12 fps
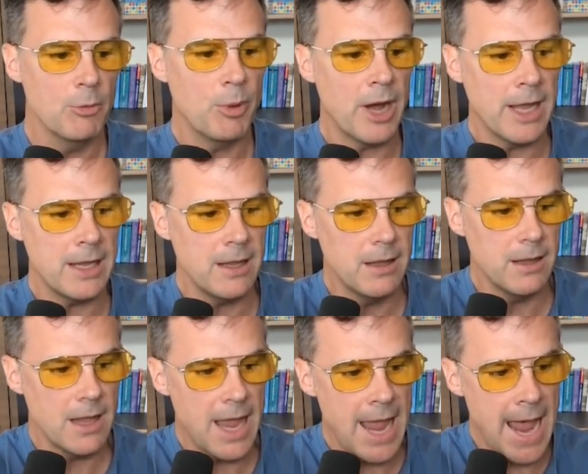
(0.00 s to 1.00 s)
by
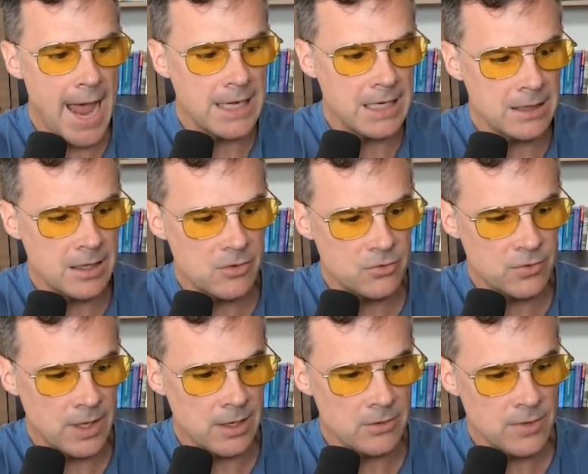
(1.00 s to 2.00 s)
adding these
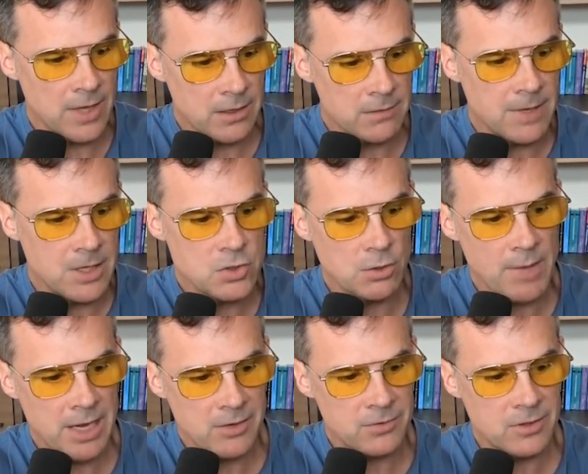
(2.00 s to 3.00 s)
things that conventional
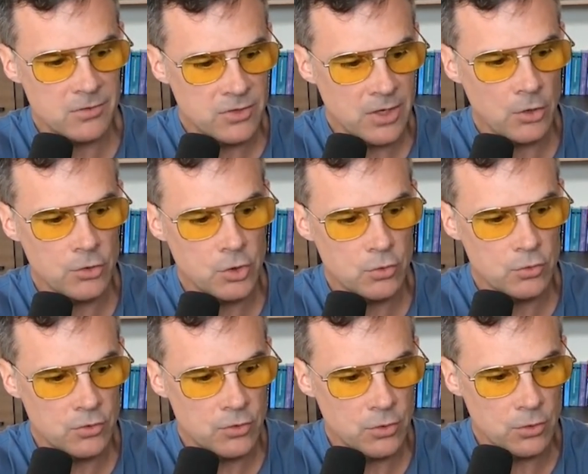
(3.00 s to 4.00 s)
medicine is telling you
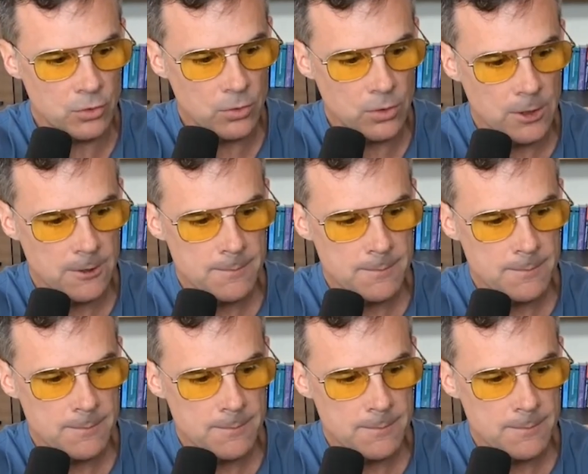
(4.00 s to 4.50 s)
to do